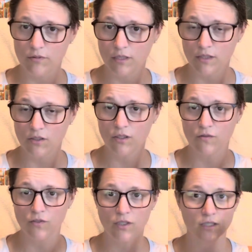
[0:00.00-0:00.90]
he's
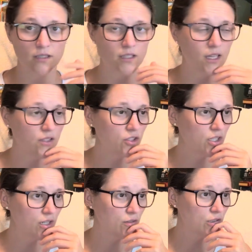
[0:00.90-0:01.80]
looking for his last
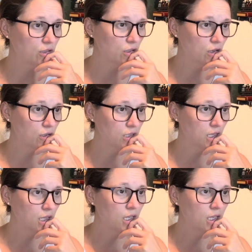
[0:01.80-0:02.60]
shaker of salt.